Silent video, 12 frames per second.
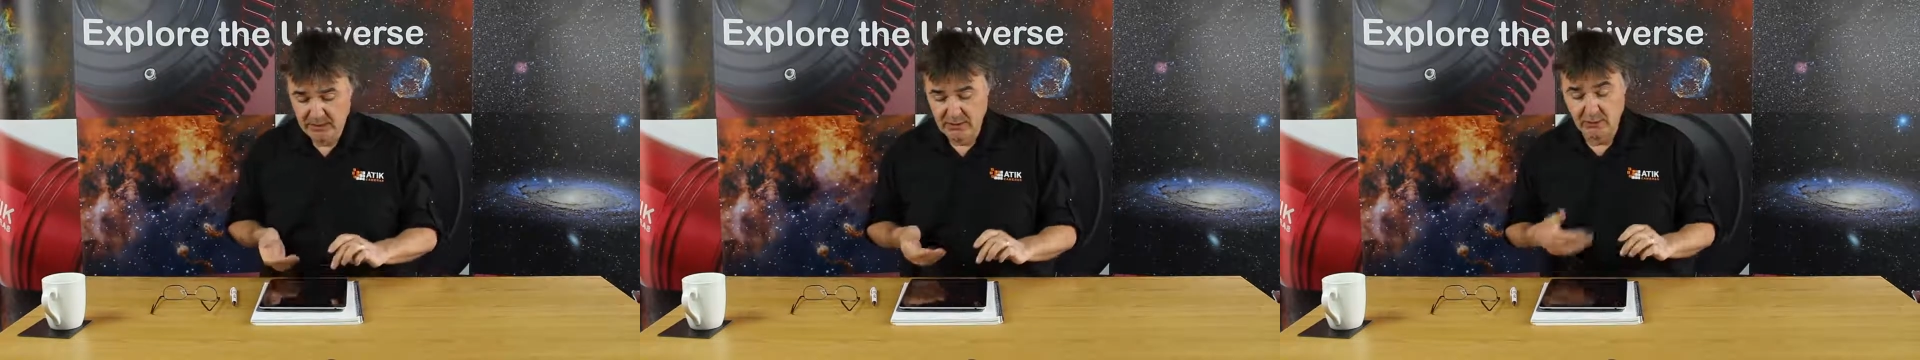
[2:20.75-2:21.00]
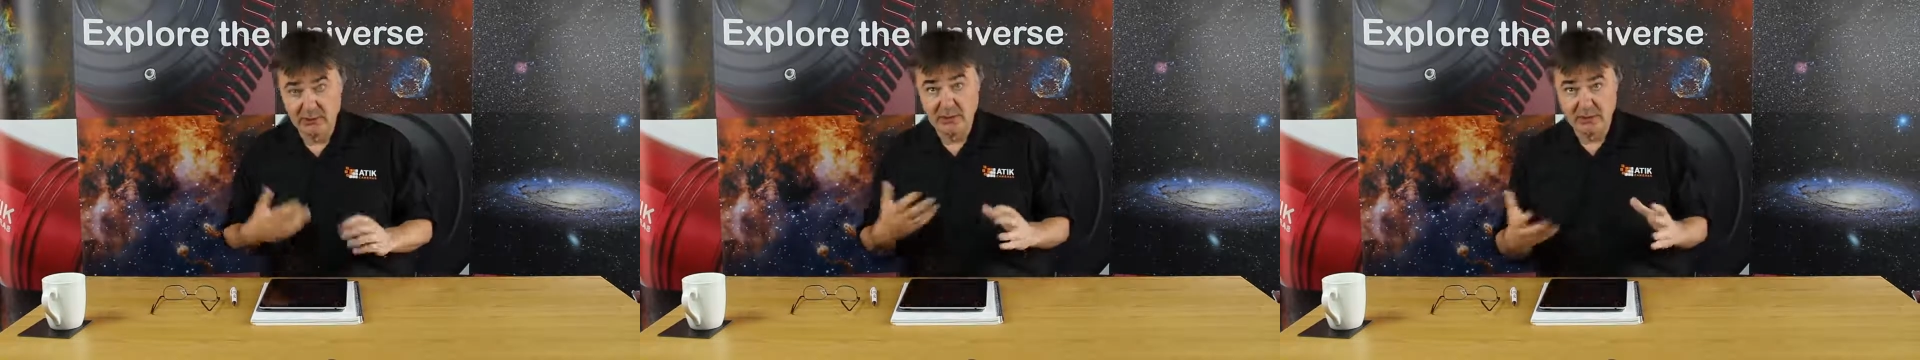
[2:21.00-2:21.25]

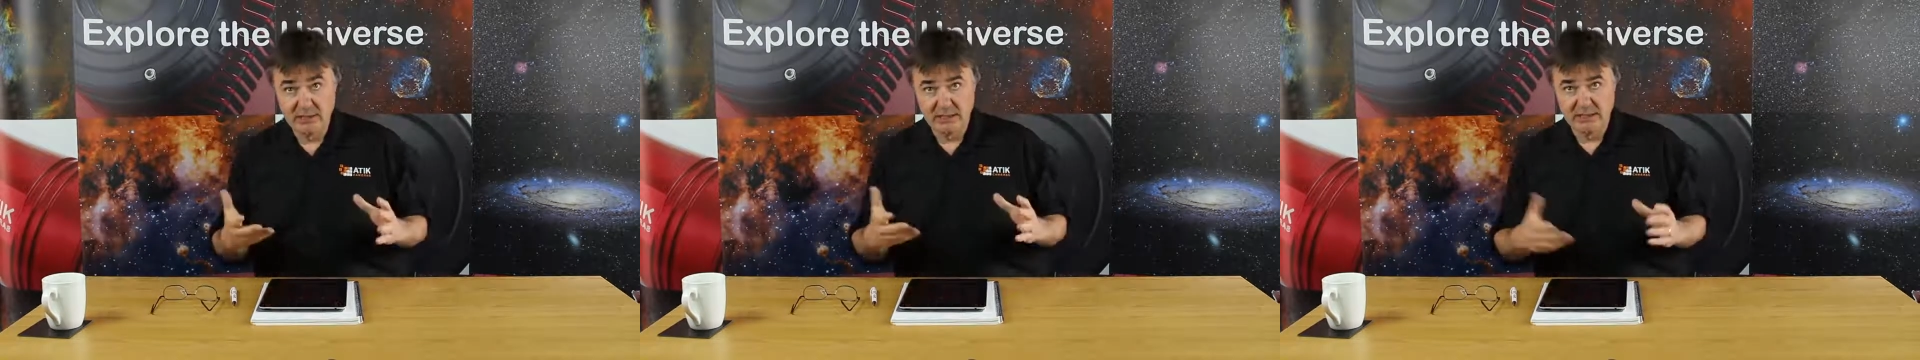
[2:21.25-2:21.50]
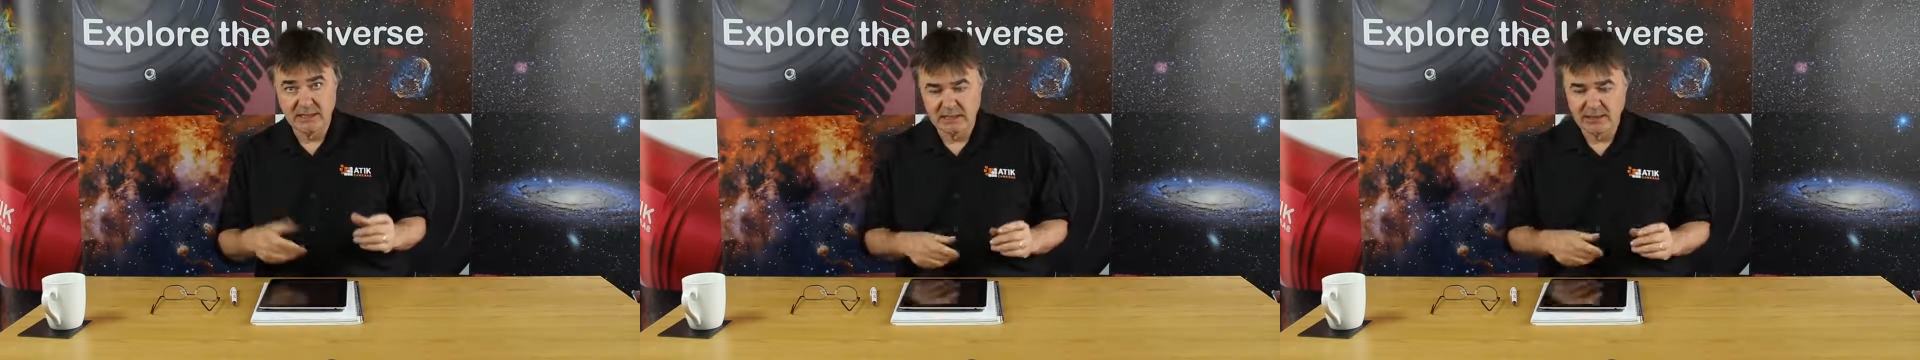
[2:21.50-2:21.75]
that will do
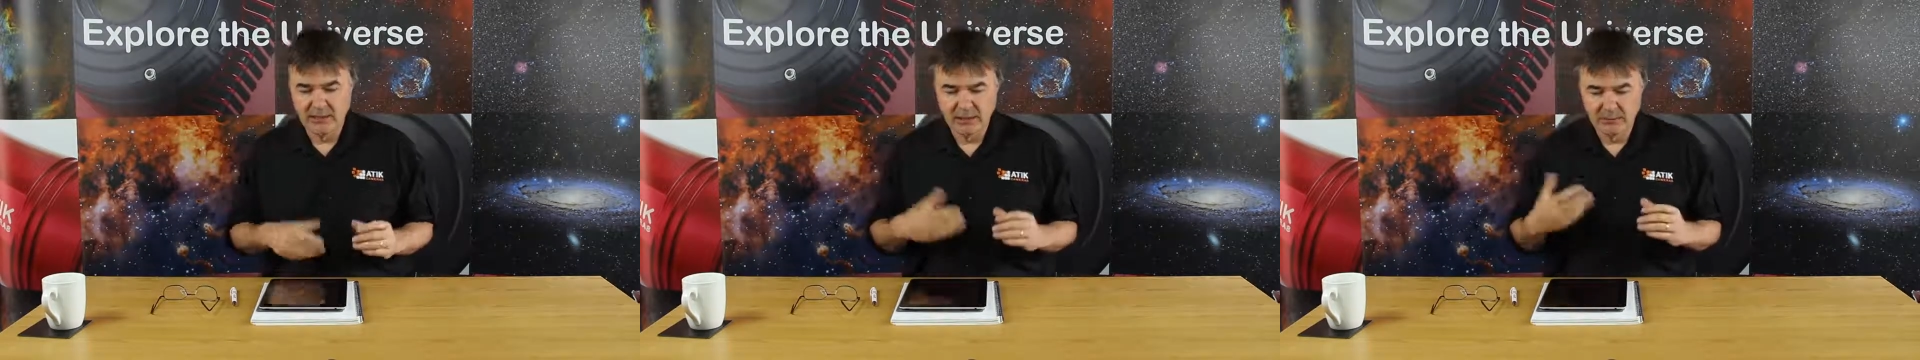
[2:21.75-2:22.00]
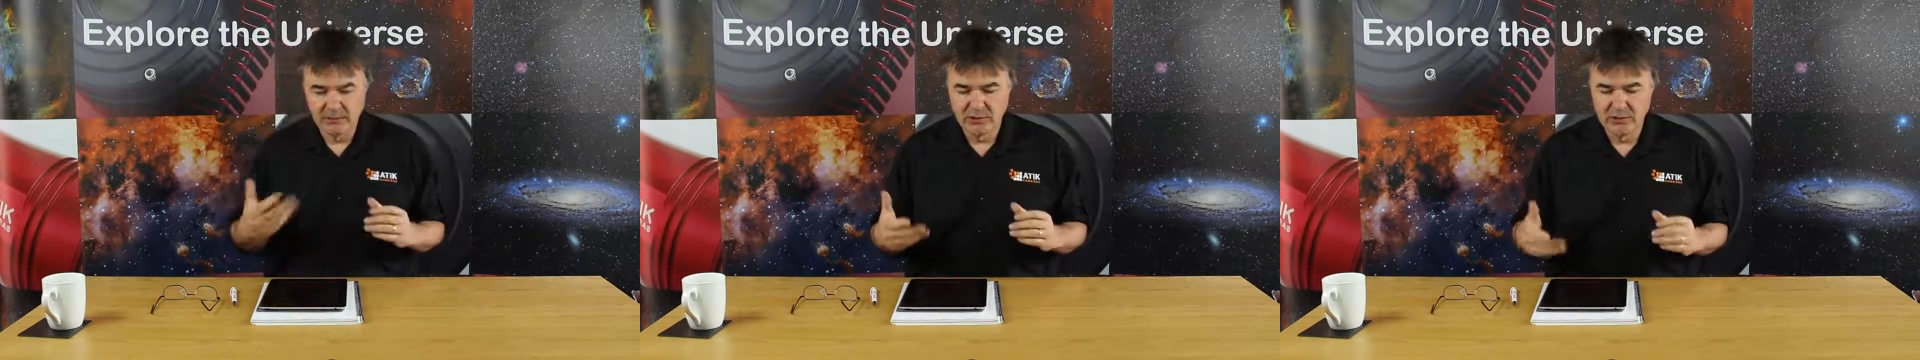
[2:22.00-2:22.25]
just this, and it'll
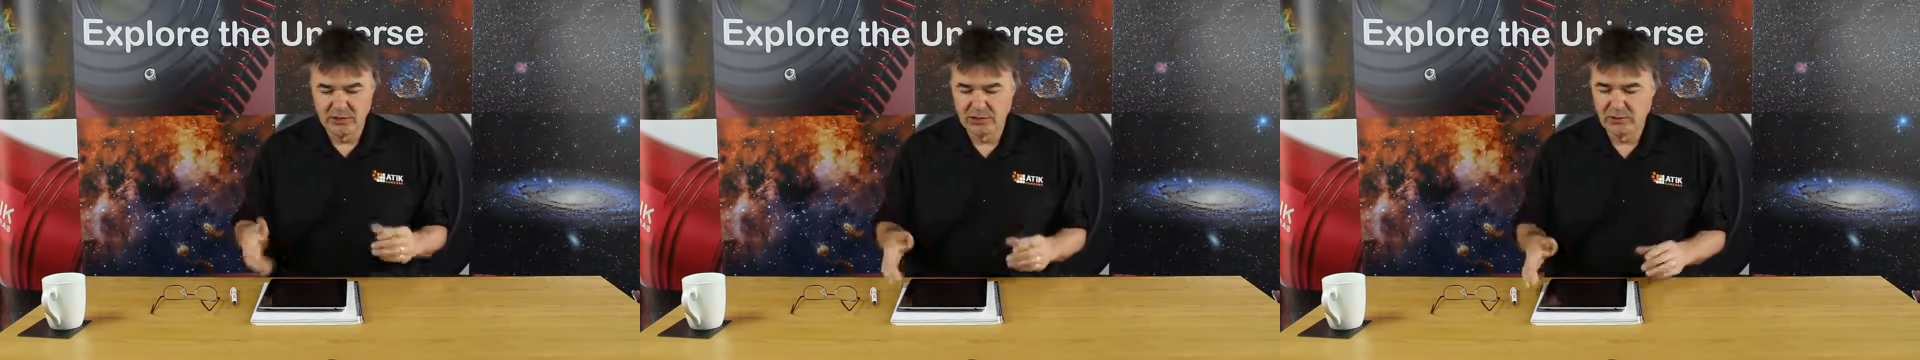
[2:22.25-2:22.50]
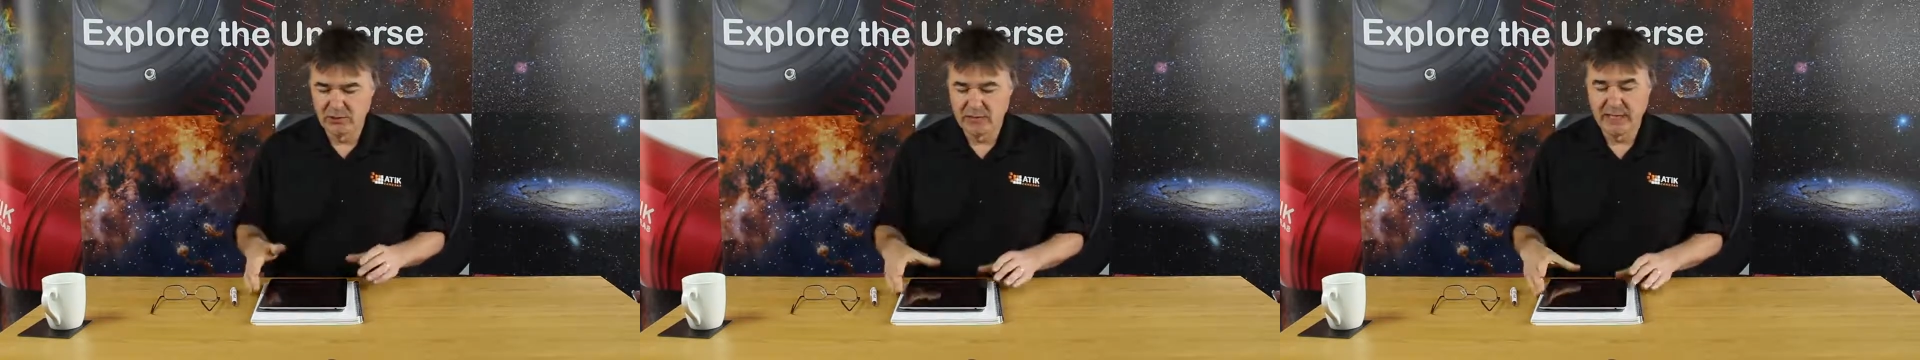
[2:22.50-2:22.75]
help you to
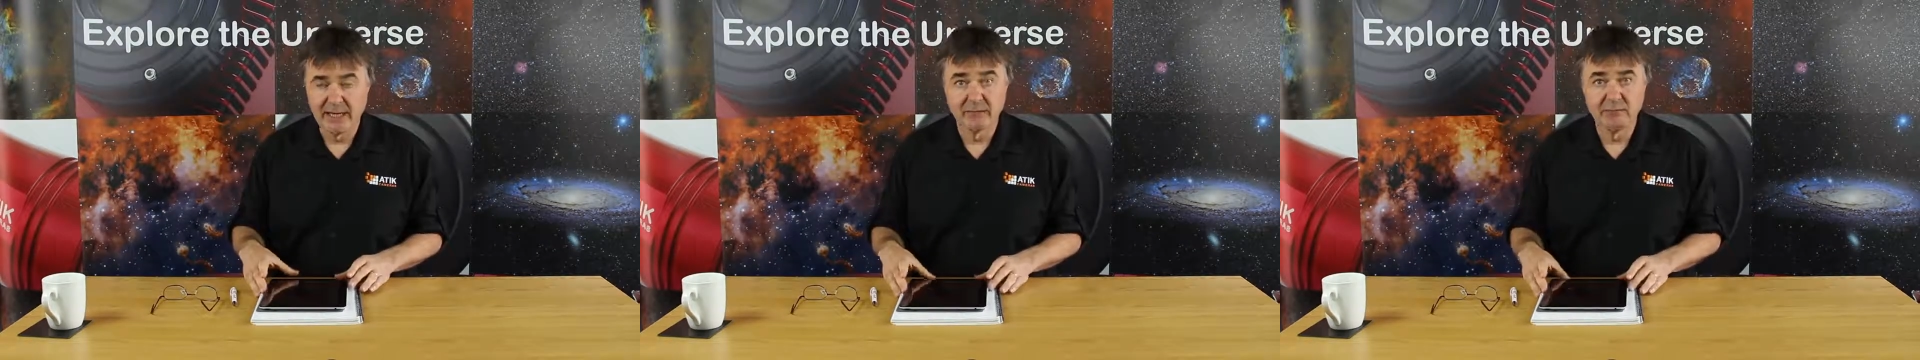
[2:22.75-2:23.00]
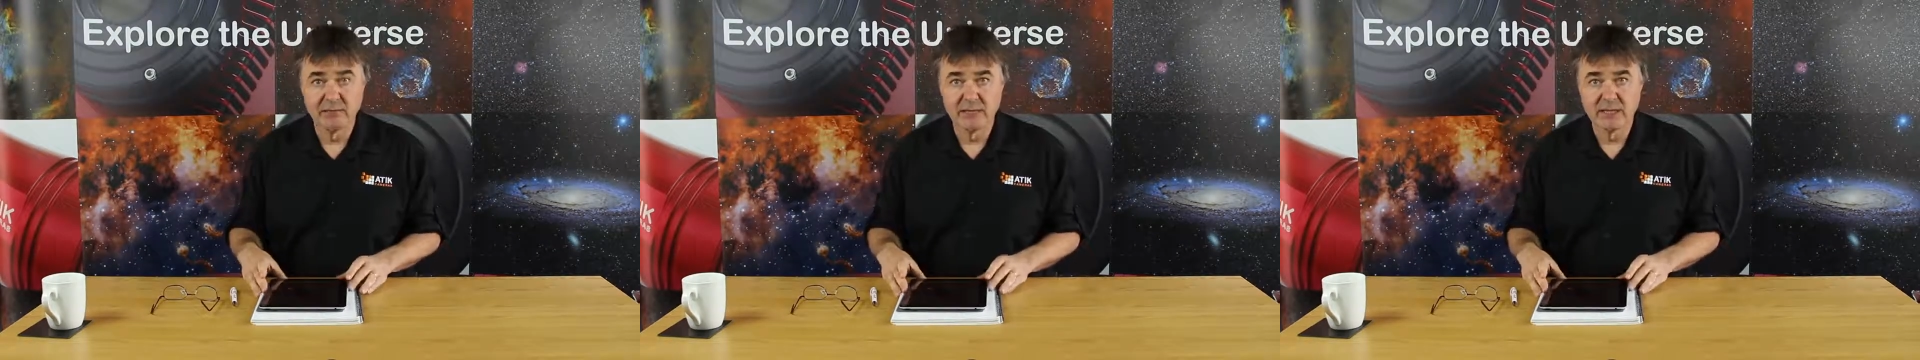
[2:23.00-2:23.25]
choose
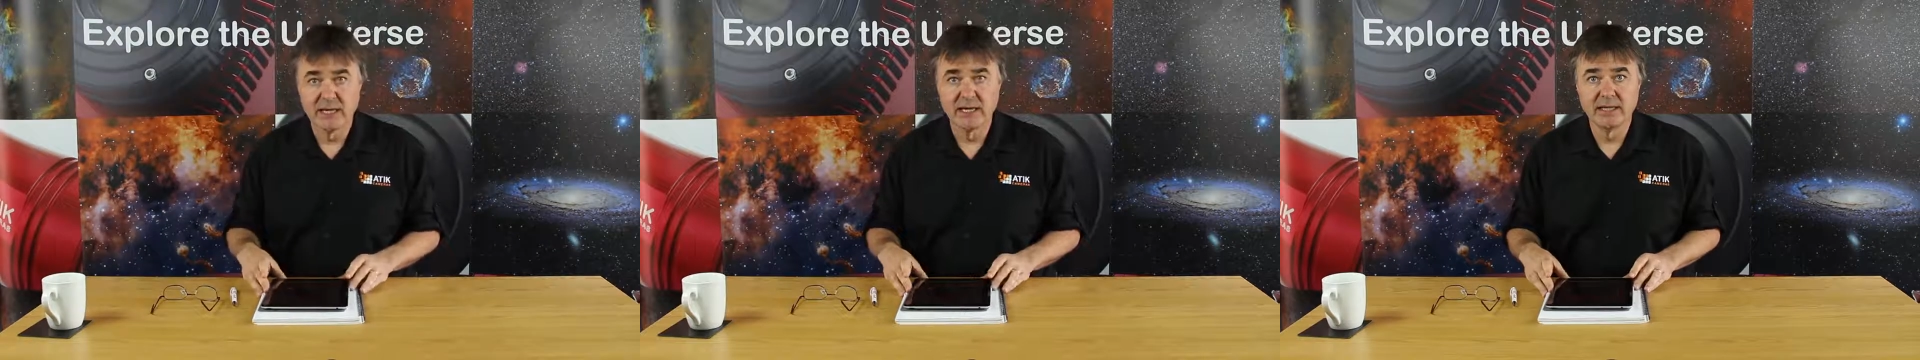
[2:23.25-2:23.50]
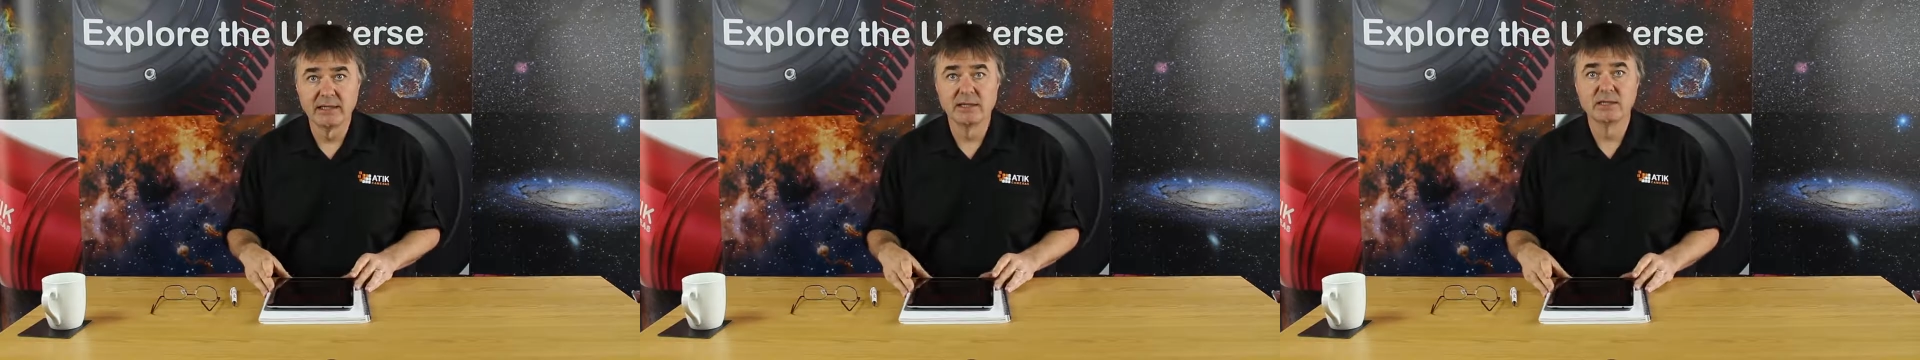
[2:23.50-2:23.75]
cameras
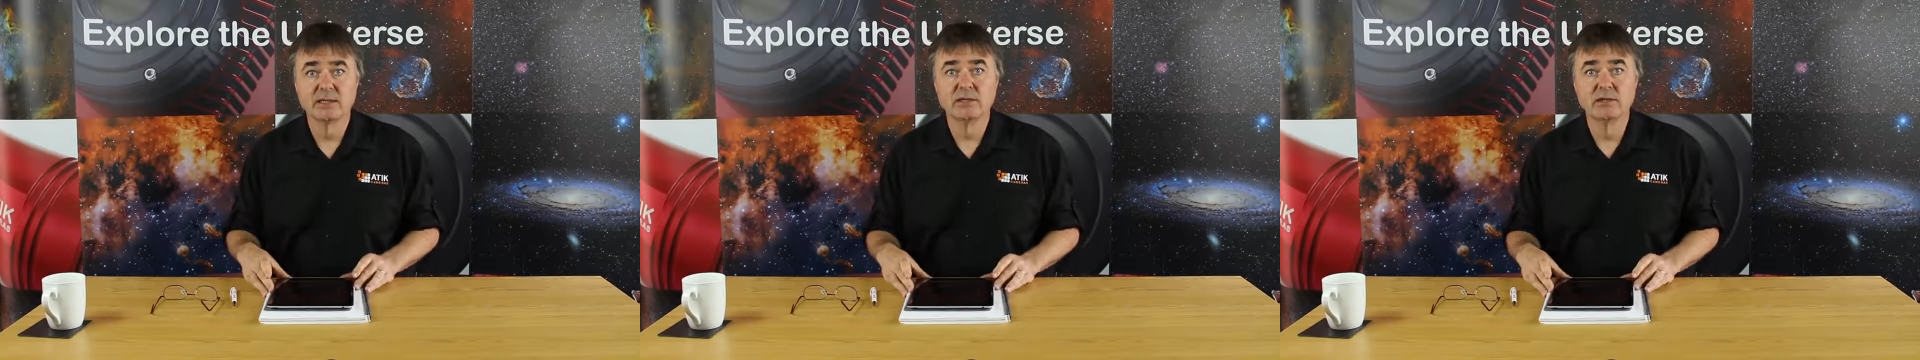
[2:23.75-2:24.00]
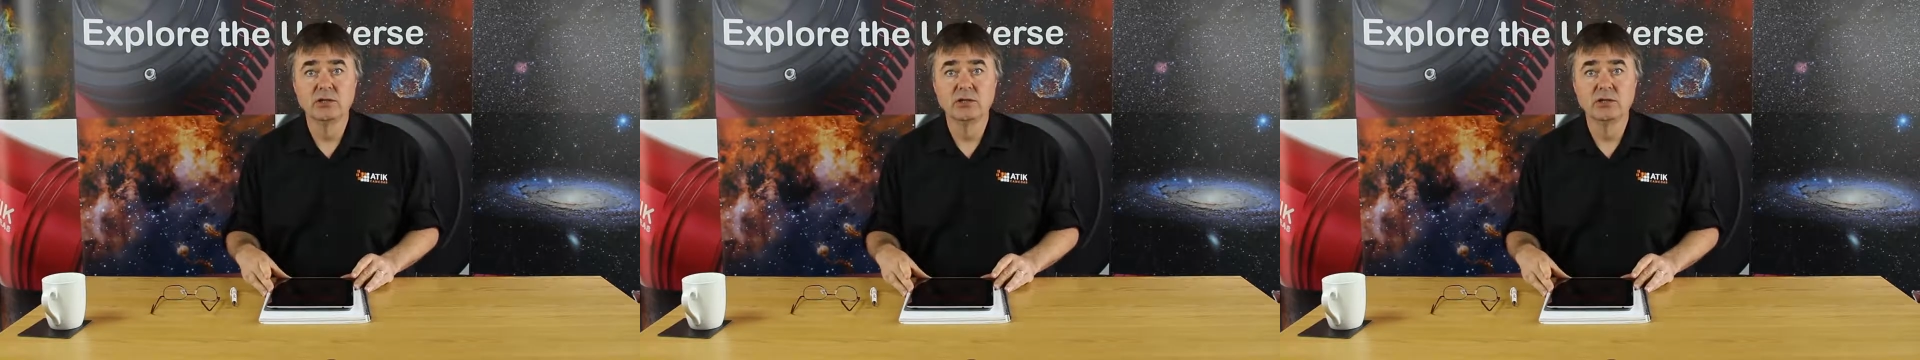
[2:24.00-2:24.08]
and